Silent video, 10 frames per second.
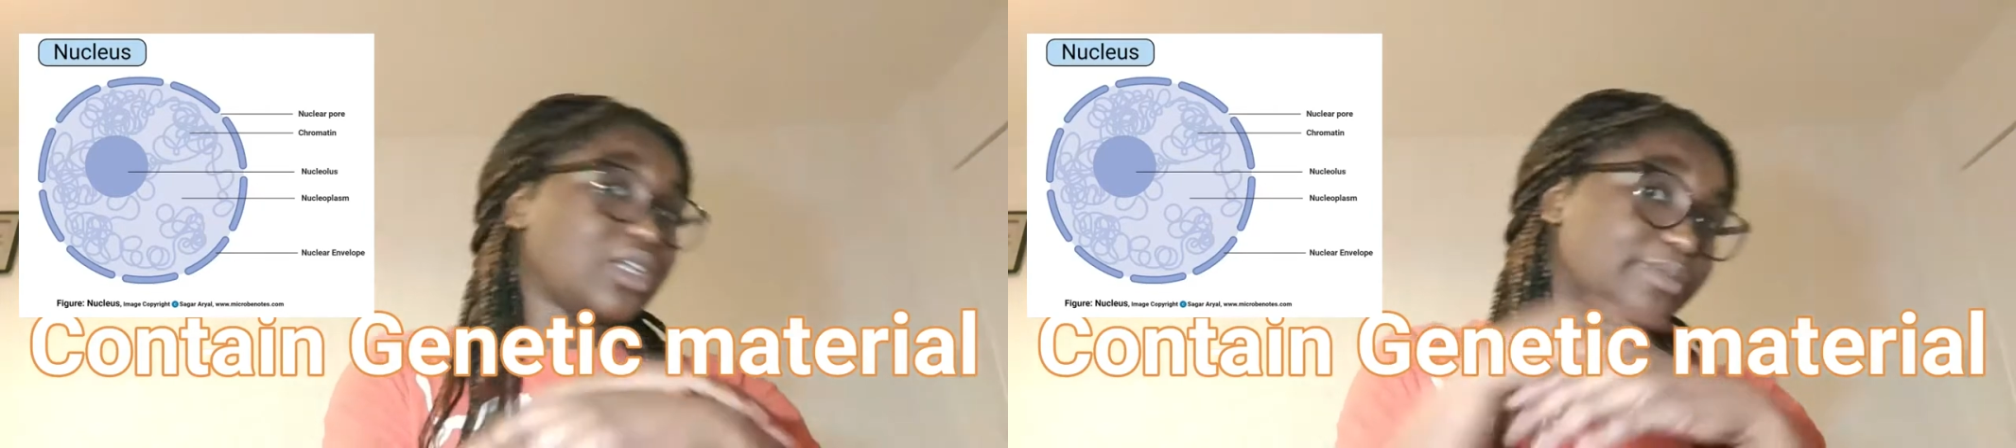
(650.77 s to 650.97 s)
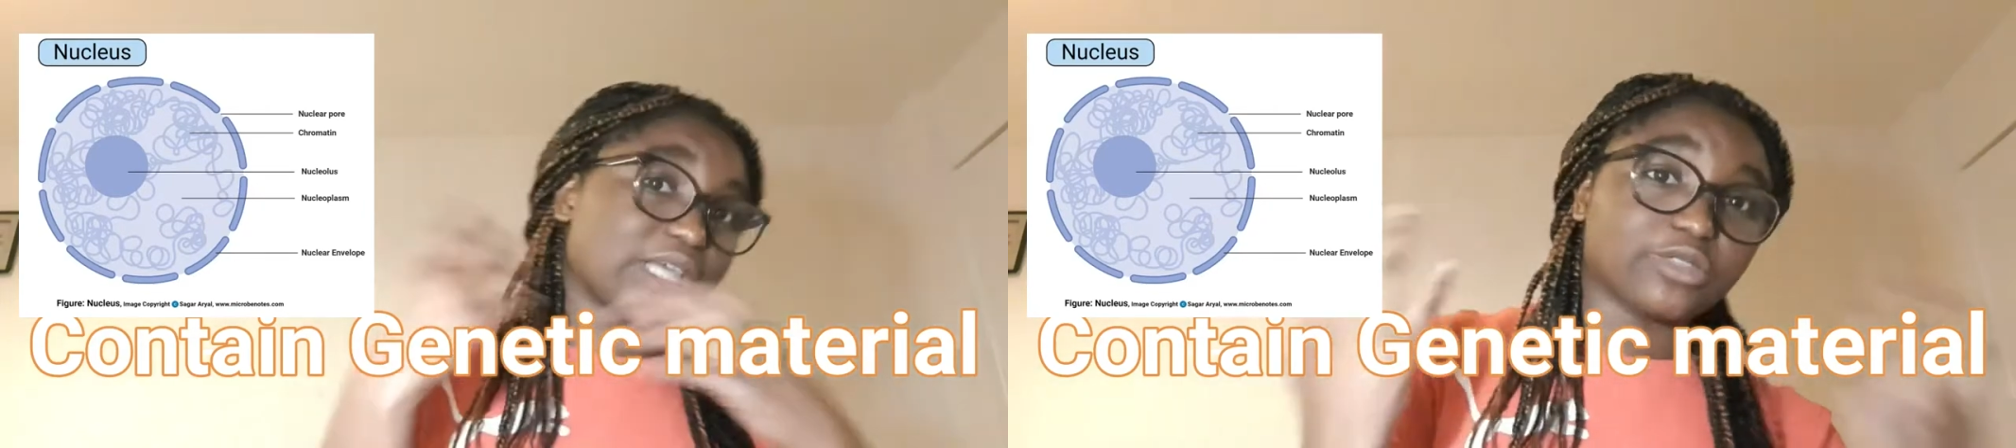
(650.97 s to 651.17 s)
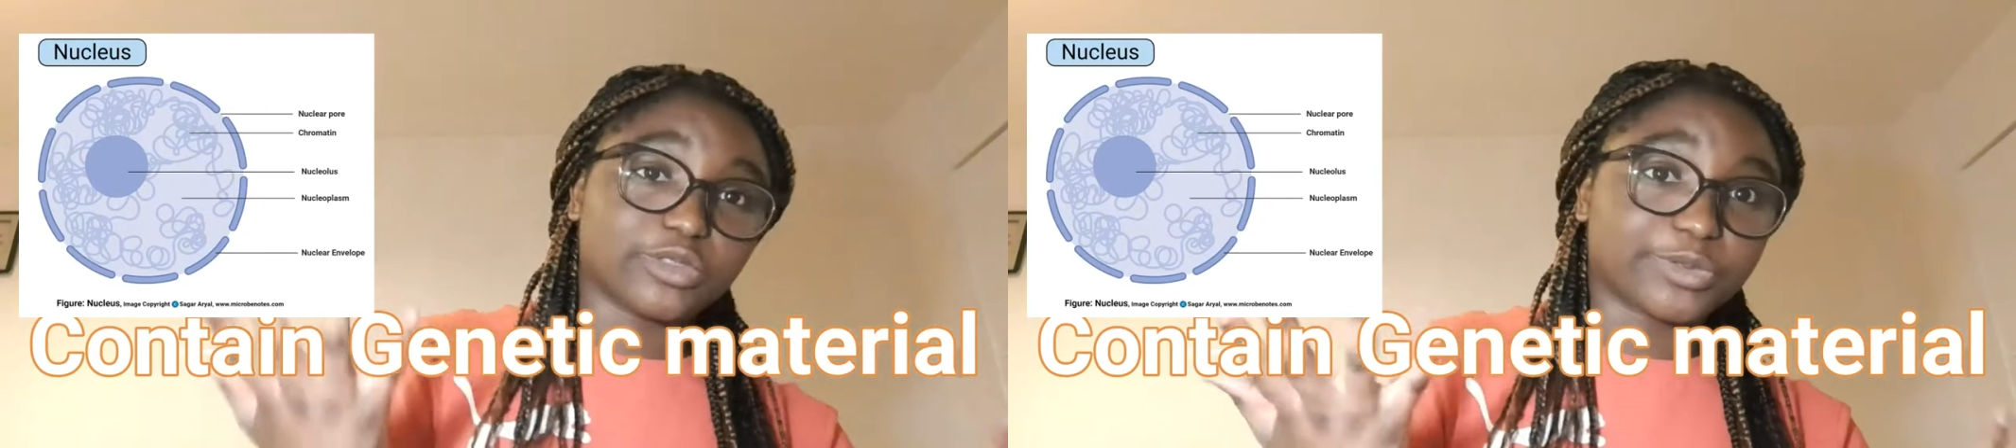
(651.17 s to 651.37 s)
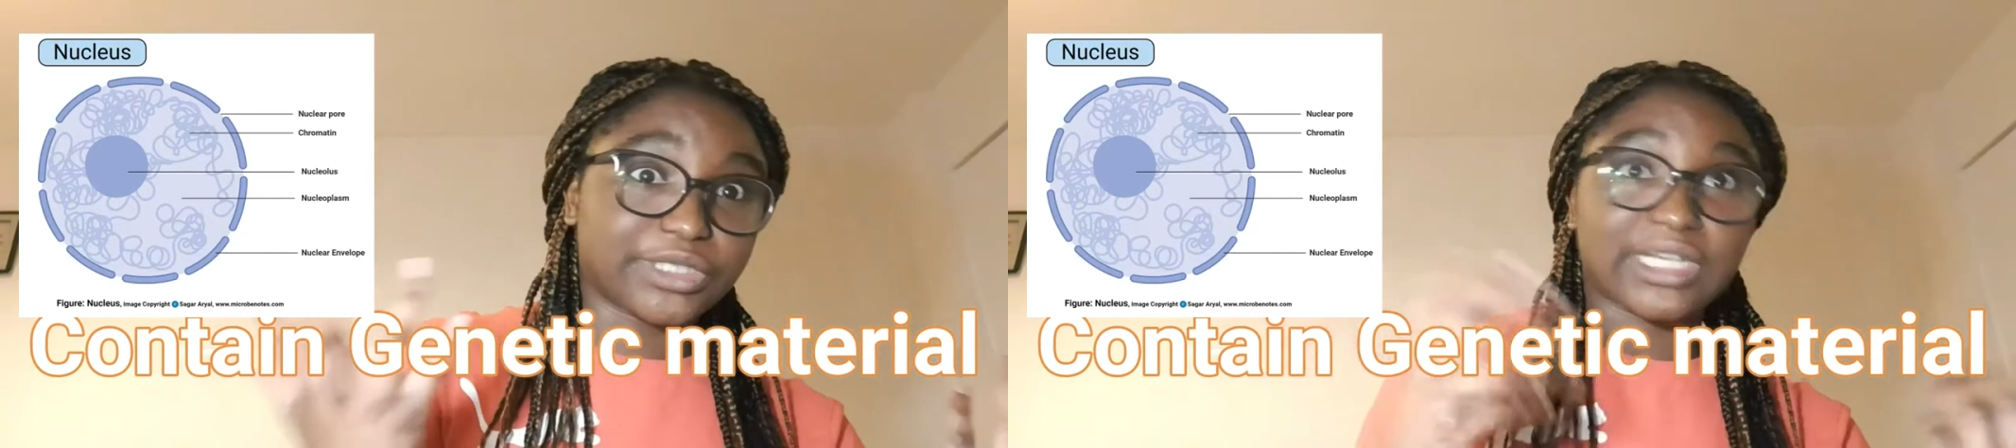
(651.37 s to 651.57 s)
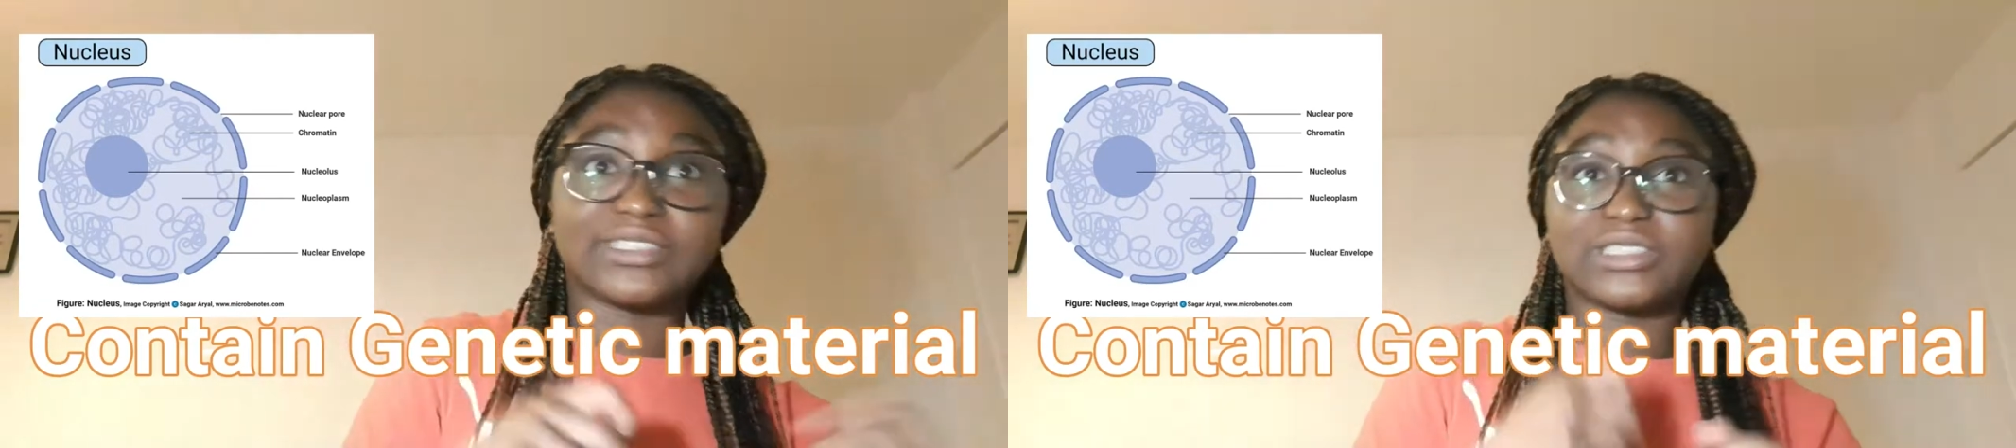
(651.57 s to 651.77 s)
depends which one
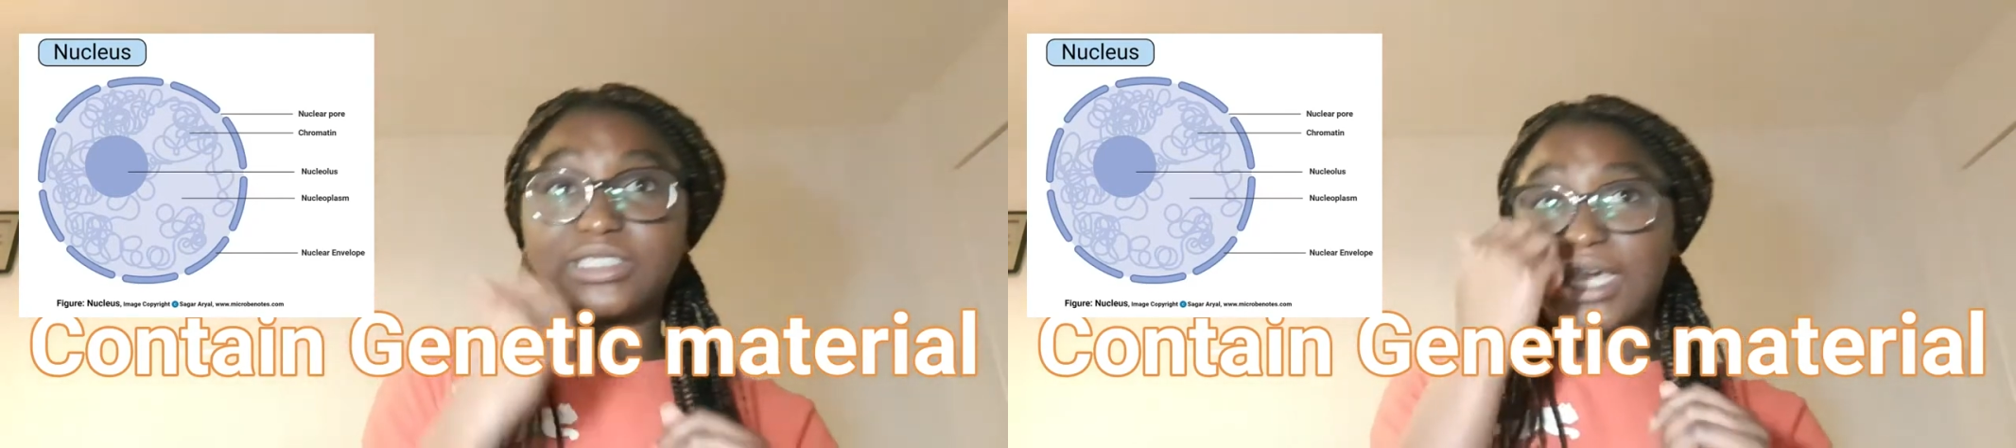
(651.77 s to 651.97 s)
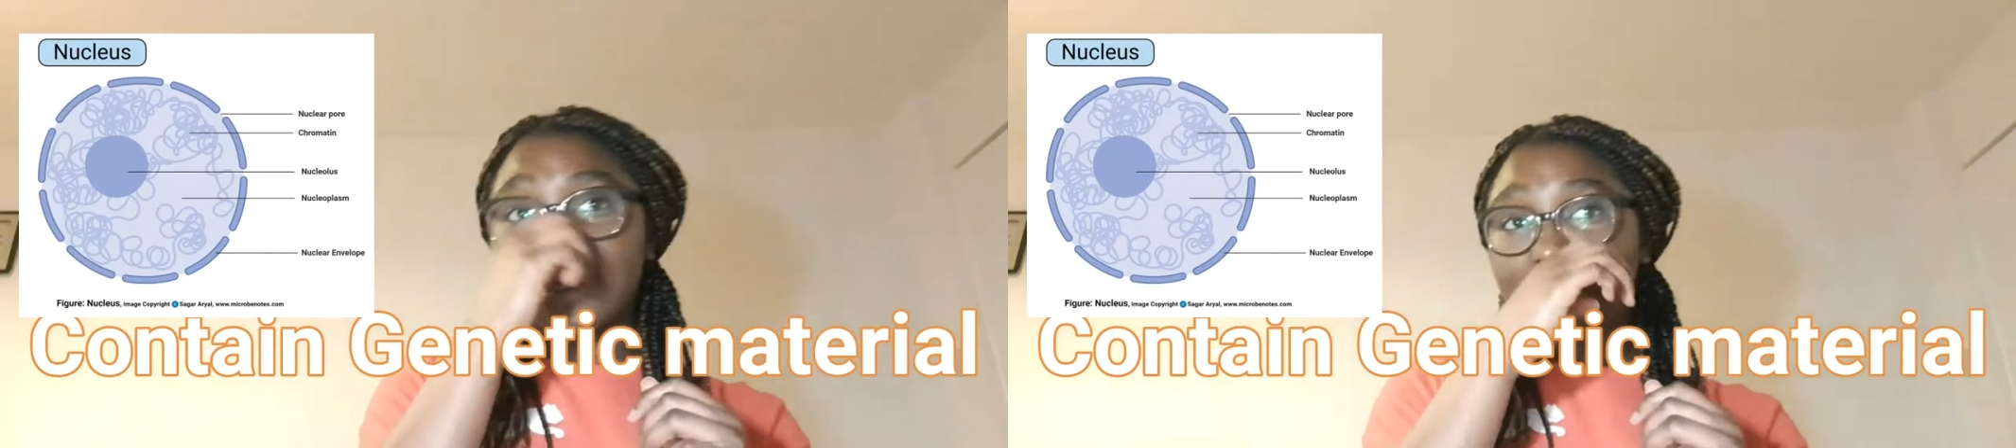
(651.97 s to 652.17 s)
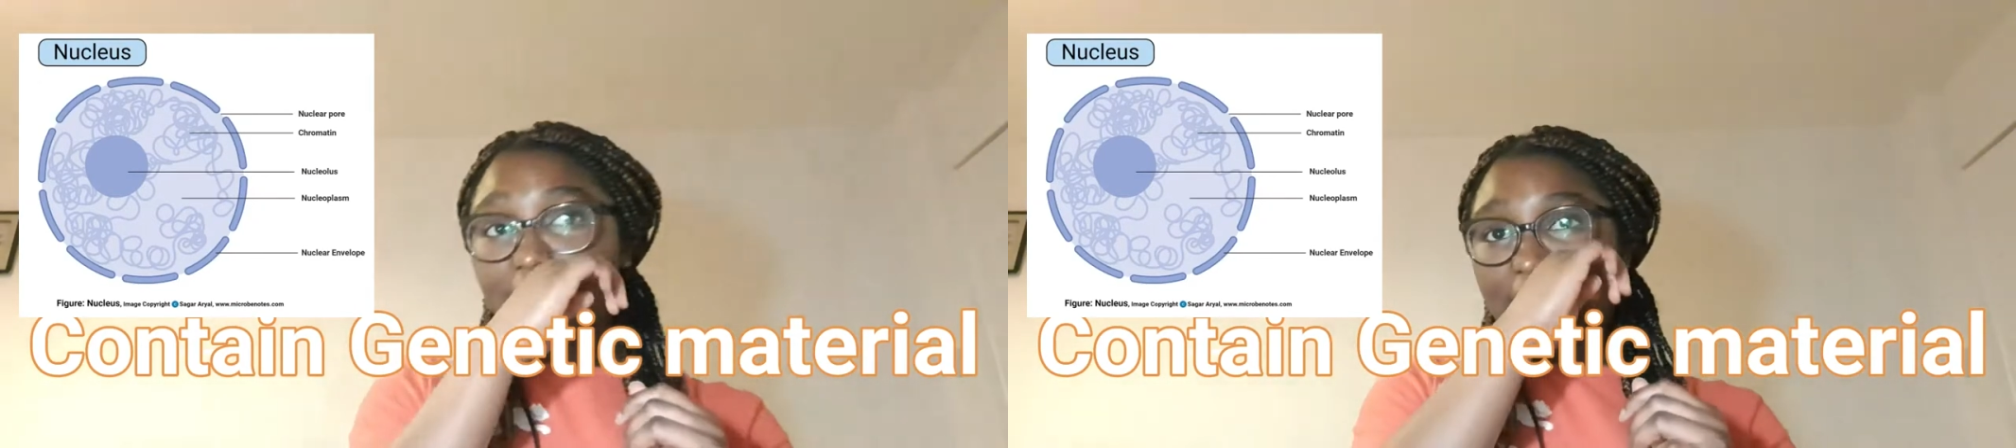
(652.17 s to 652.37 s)
you like to say.